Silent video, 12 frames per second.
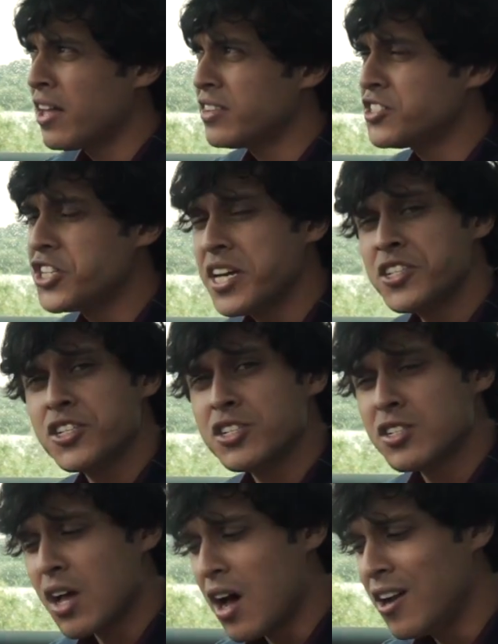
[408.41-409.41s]
the
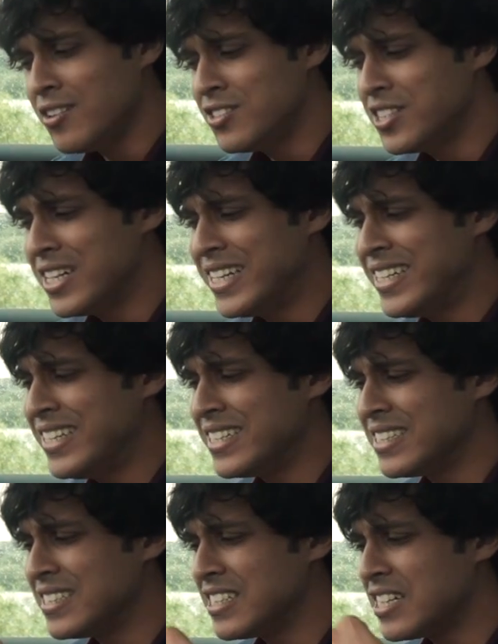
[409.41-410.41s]
changes aren't
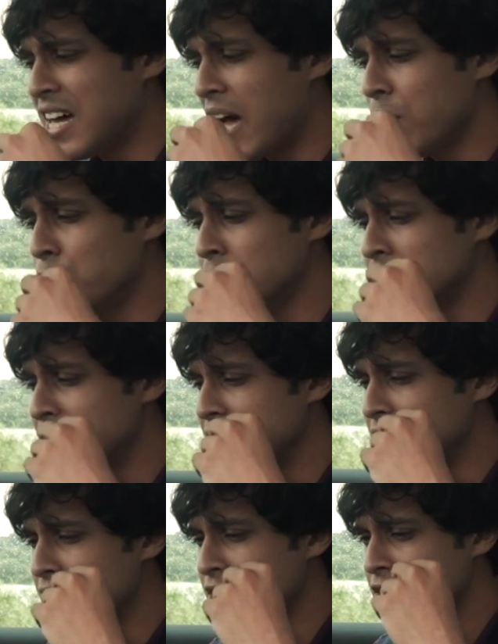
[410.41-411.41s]
really, I wouldn't say
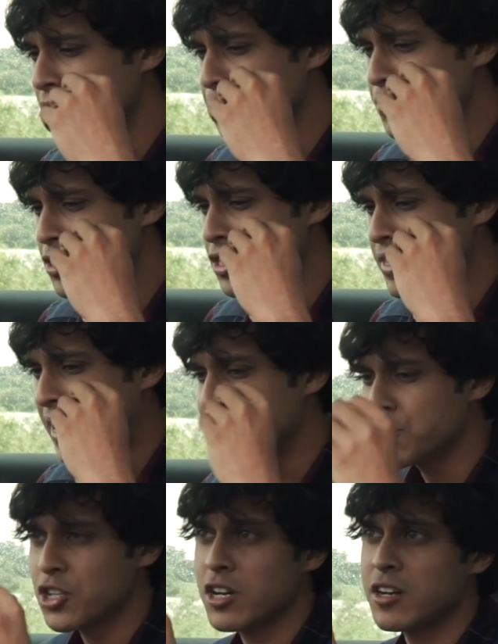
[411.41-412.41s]
they're
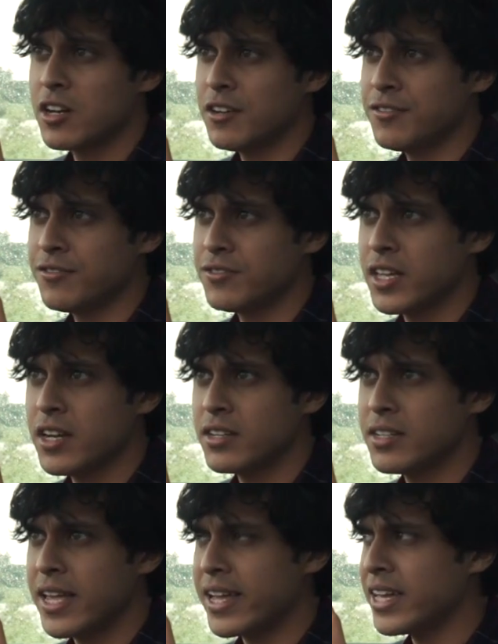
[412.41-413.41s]
substantial enough. They're
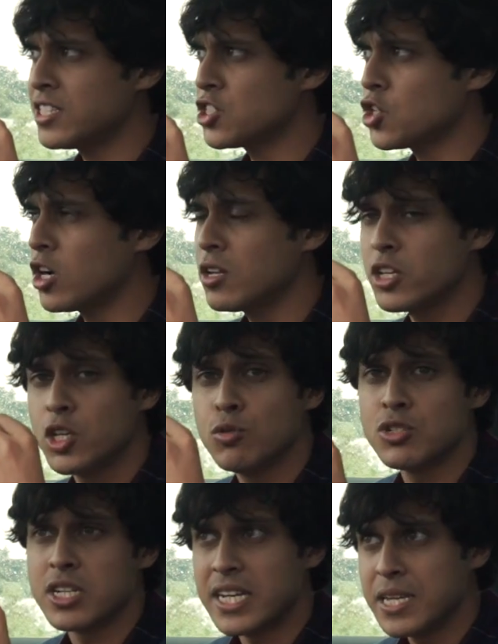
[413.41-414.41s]
like, it's not a
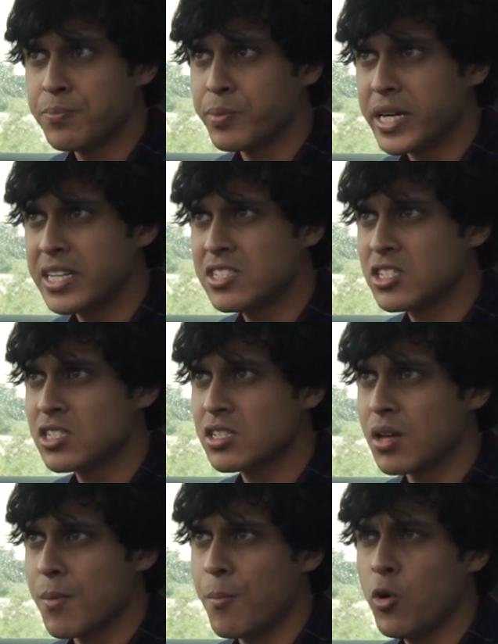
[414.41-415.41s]
huge leap.
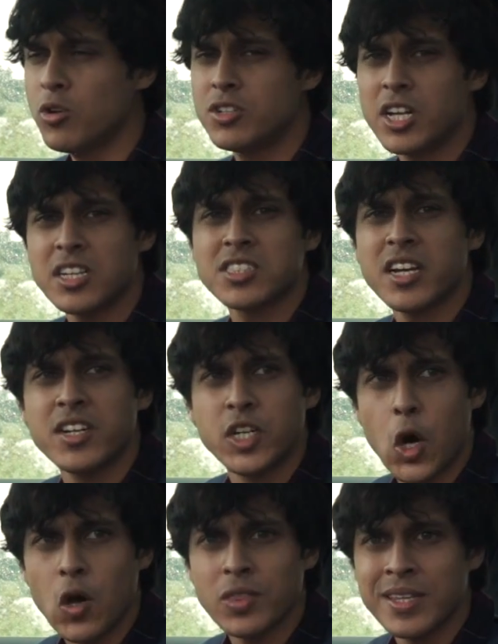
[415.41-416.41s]
It's more dusk and
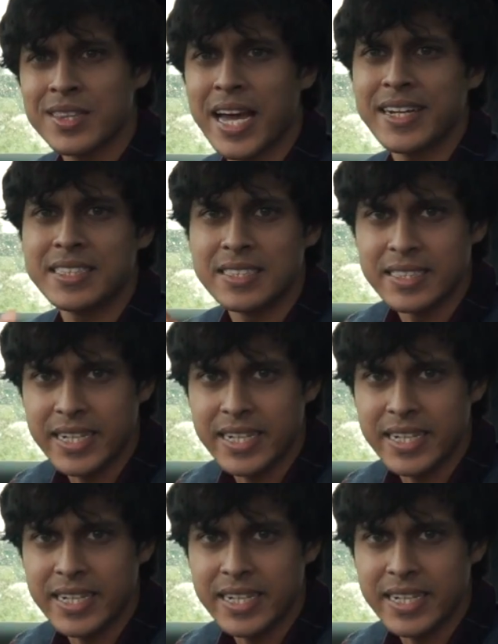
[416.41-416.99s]
dawn than night and